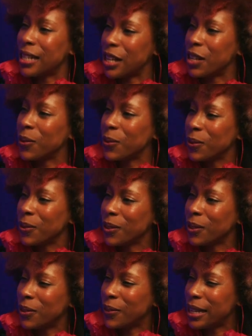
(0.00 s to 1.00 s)
you.
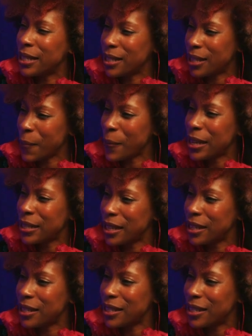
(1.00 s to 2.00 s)
Right? Does that make
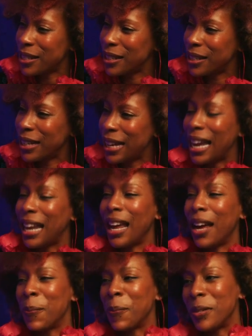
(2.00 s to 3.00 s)
sense? And
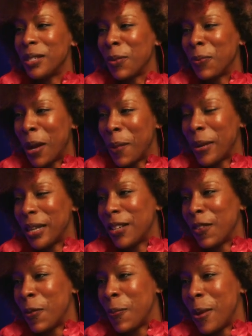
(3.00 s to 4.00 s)
I surround
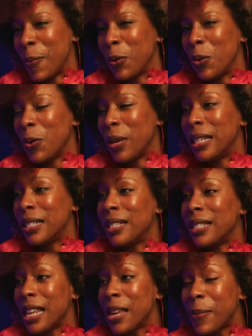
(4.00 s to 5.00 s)
myself with people who can
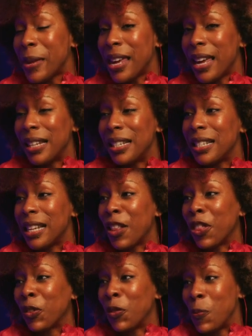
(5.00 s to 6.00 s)
see me and see
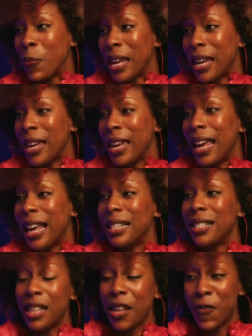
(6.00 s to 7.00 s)
through me and
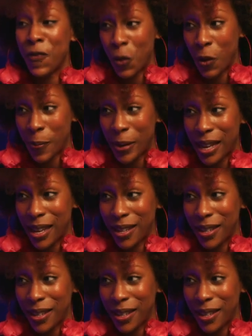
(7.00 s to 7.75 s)
see for me.